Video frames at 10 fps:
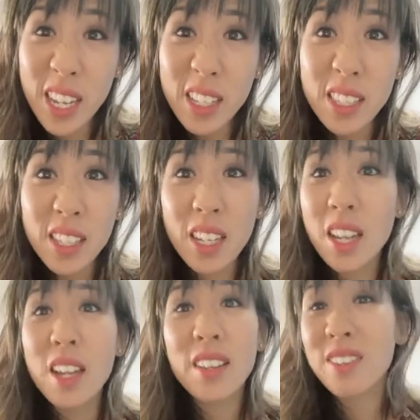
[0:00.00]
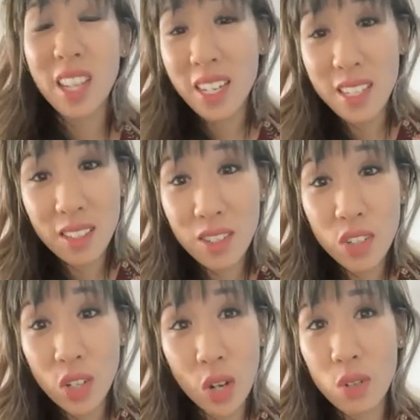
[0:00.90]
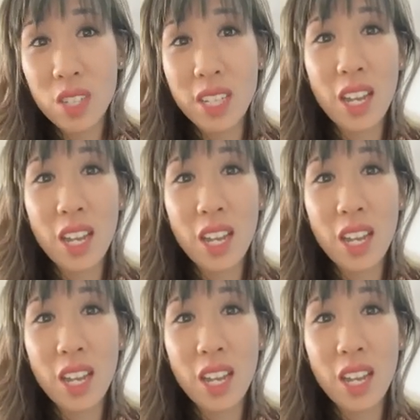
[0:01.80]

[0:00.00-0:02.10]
it. That isn't going to